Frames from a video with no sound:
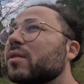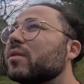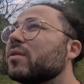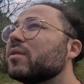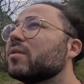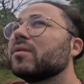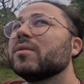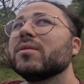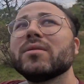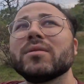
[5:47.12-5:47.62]

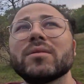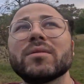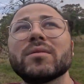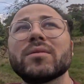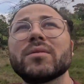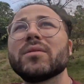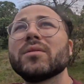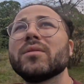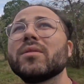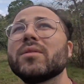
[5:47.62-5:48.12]
to
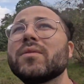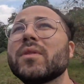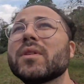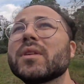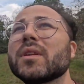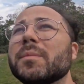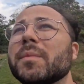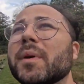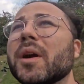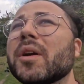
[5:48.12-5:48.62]
look for
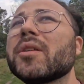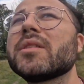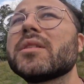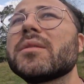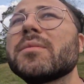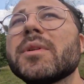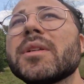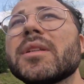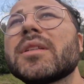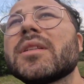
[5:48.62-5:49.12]
the parrots,
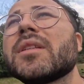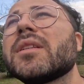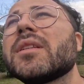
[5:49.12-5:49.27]
but